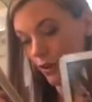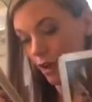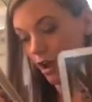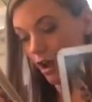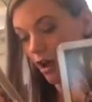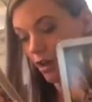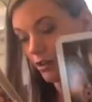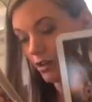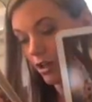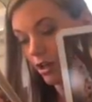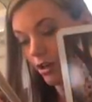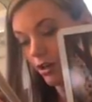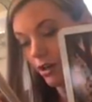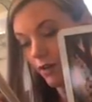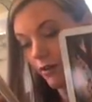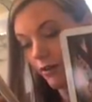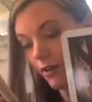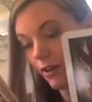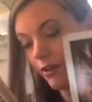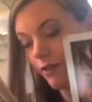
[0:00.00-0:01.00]

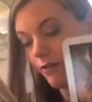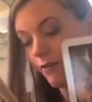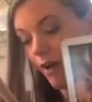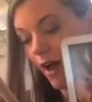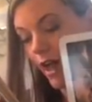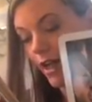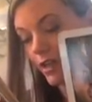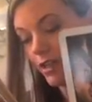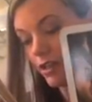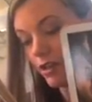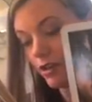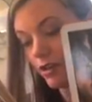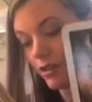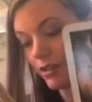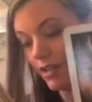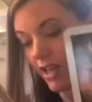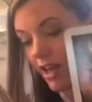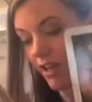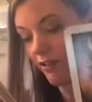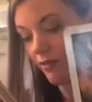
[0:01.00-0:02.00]
Alternatively, find your
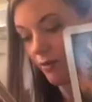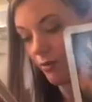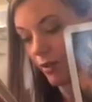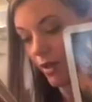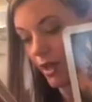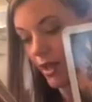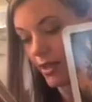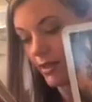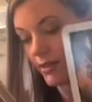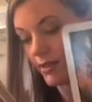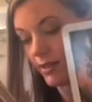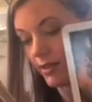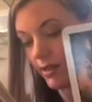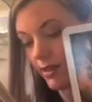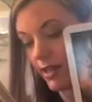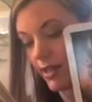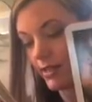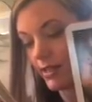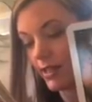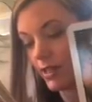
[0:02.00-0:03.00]
safe place.
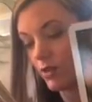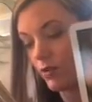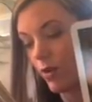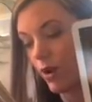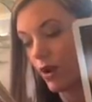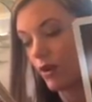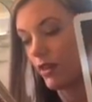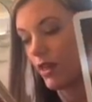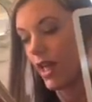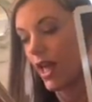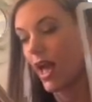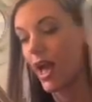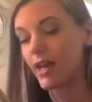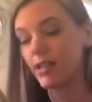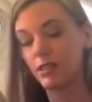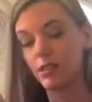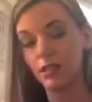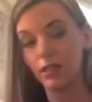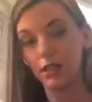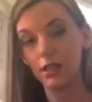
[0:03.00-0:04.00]
This is where the
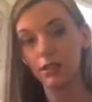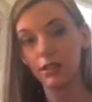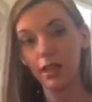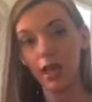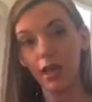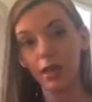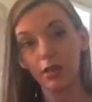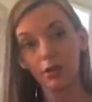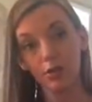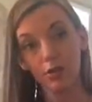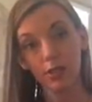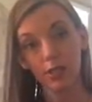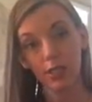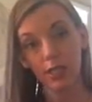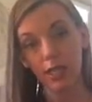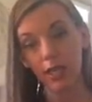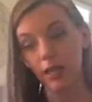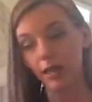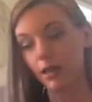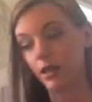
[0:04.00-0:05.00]
answers that you
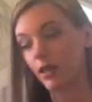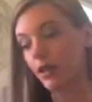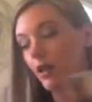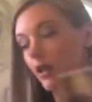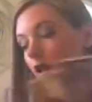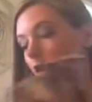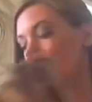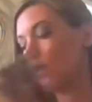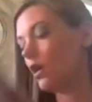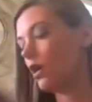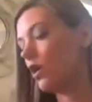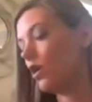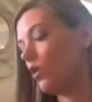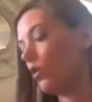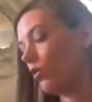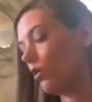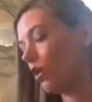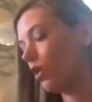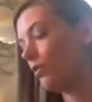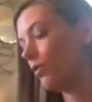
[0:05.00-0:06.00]
seek
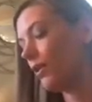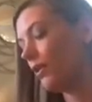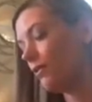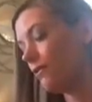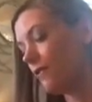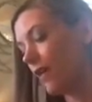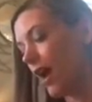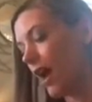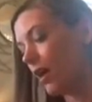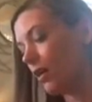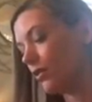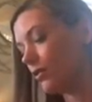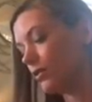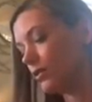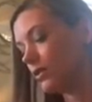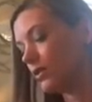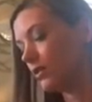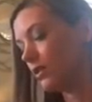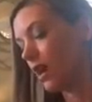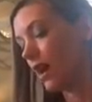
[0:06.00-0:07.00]
will be
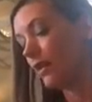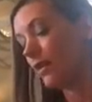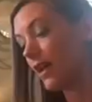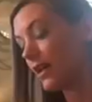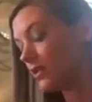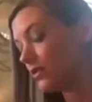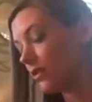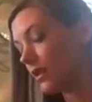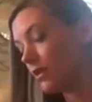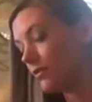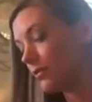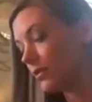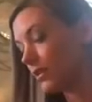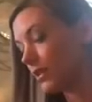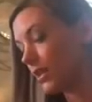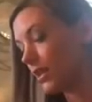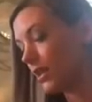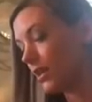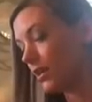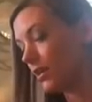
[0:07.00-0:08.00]
found. And that's what I'm
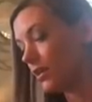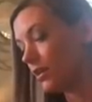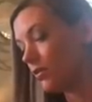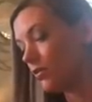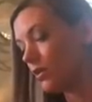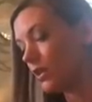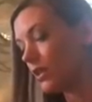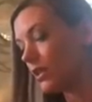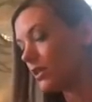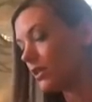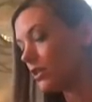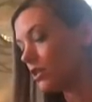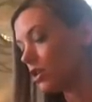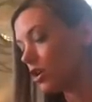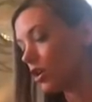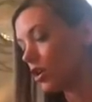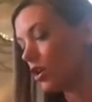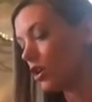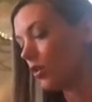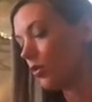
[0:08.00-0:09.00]
saying. You need to
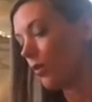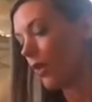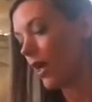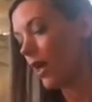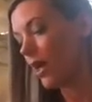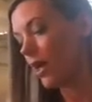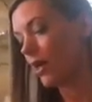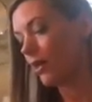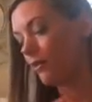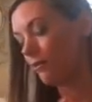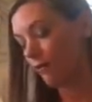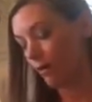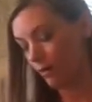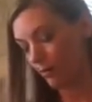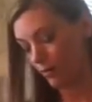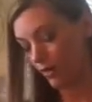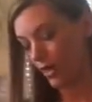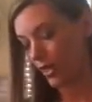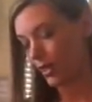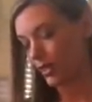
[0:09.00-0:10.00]
turn away
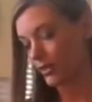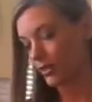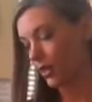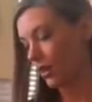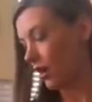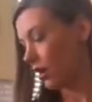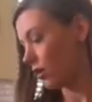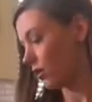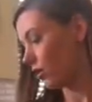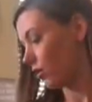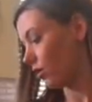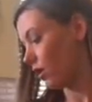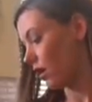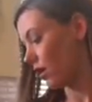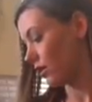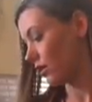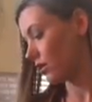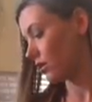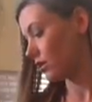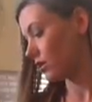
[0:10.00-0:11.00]
from things that are no
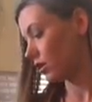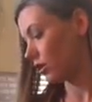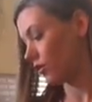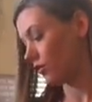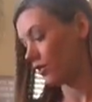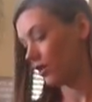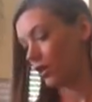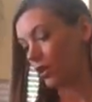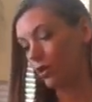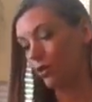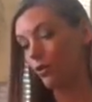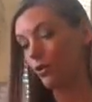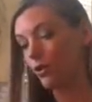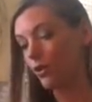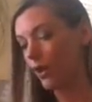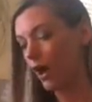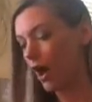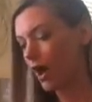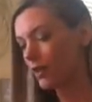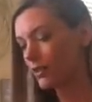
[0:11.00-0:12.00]
longer serving you,
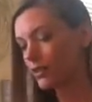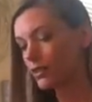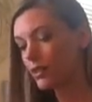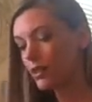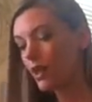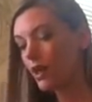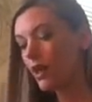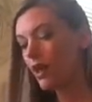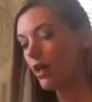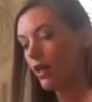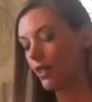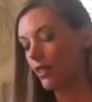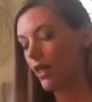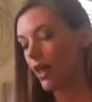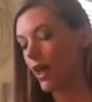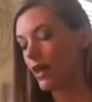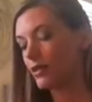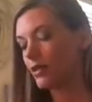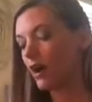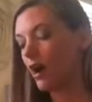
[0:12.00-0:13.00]
thoughts
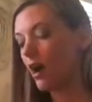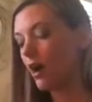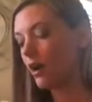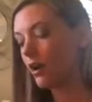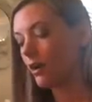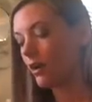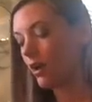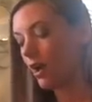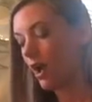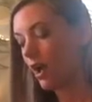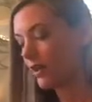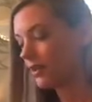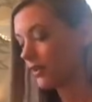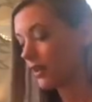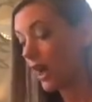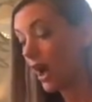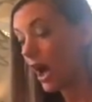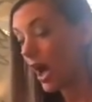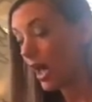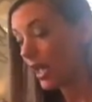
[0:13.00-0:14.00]
that are
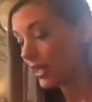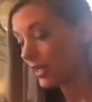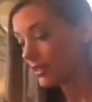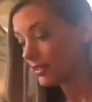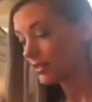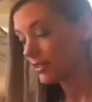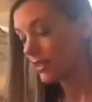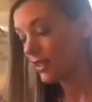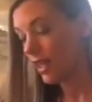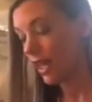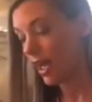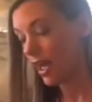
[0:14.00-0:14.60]
unkind